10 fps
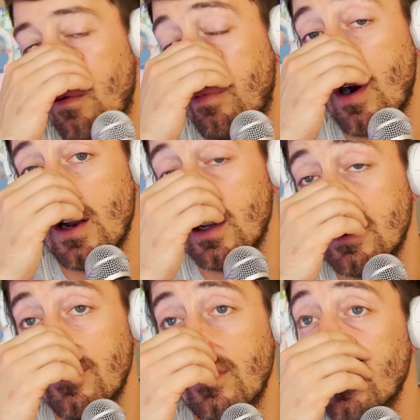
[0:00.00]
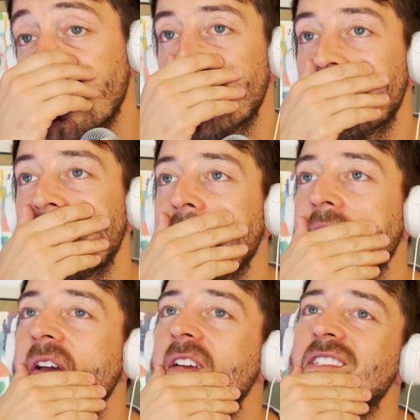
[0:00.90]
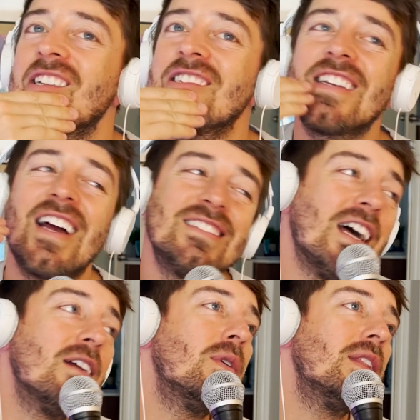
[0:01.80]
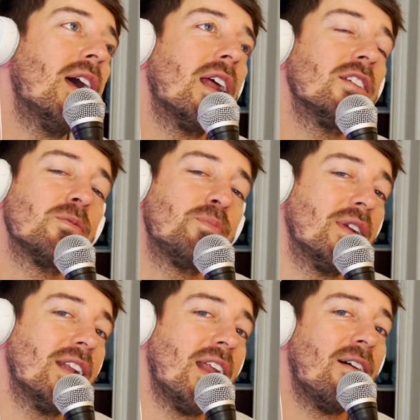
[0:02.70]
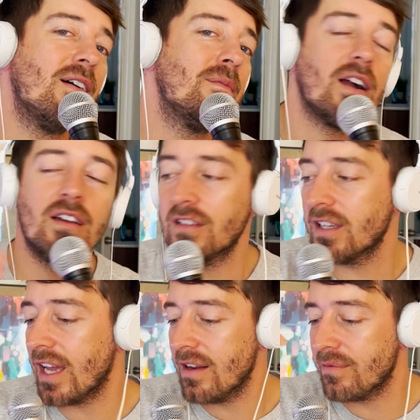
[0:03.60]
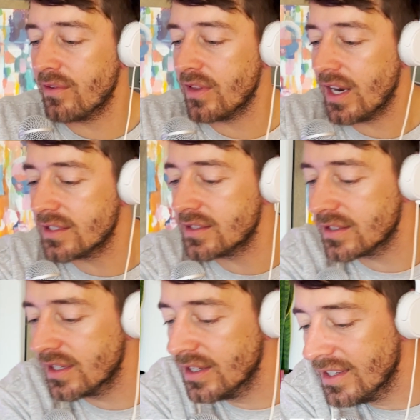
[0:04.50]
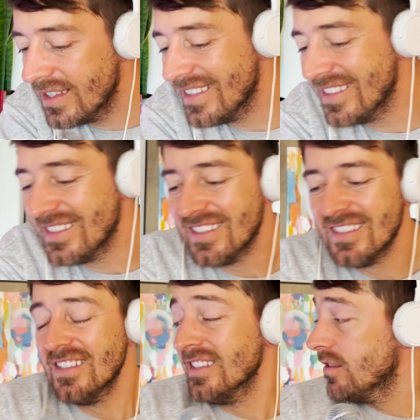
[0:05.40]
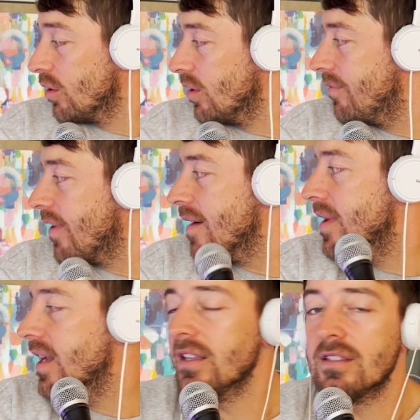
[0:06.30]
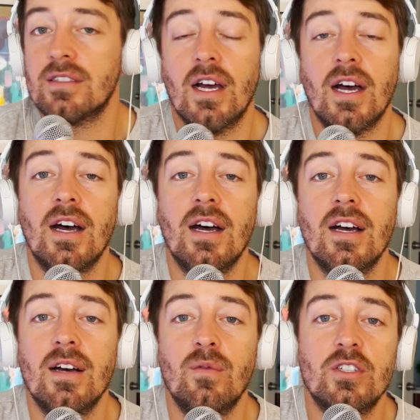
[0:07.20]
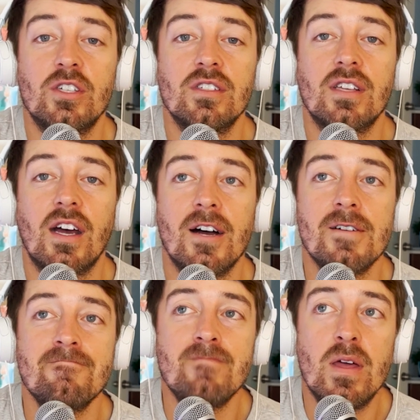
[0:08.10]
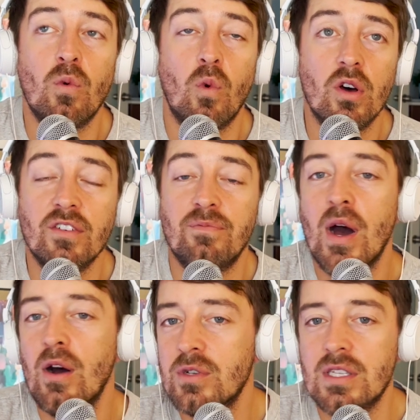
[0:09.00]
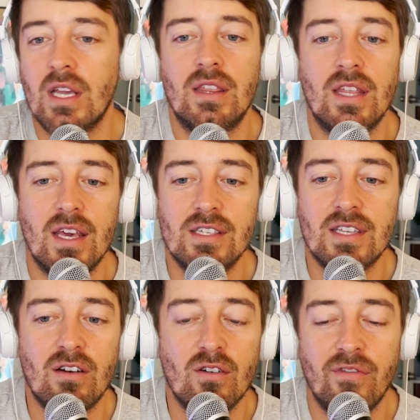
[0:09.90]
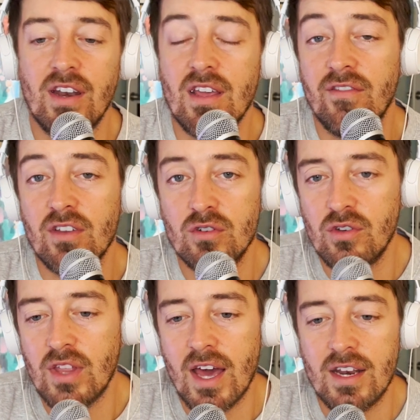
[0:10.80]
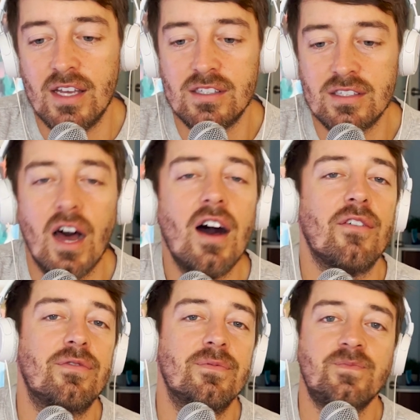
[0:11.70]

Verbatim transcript: product of the video. But anyways, I just got done with that. I just put it out. I'm not gonna look at it for the next. 35 minutes, uh, which is um, in the world of posting things. I don't know if any of you do that. It's tough.